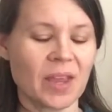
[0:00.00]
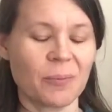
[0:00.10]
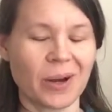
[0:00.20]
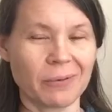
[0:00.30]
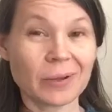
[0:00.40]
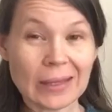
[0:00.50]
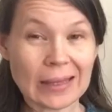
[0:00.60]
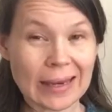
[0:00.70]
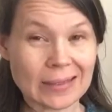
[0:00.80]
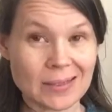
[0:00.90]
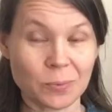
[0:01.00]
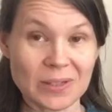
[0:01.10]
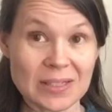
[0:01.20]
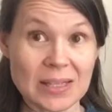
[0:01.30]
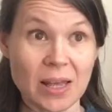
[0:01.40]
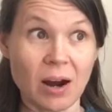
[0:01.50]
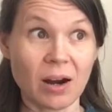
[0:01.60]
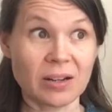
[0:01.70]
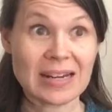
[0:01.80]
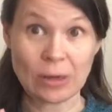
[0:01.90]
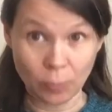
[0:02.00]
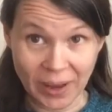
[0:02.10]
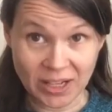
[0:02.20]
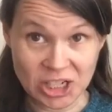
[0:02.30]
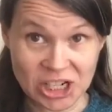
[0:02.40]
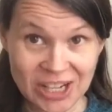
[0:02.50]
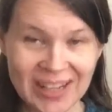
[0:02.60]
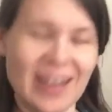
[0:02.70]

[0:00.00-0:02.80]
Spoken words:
And what I really like is the ones that are needle punched.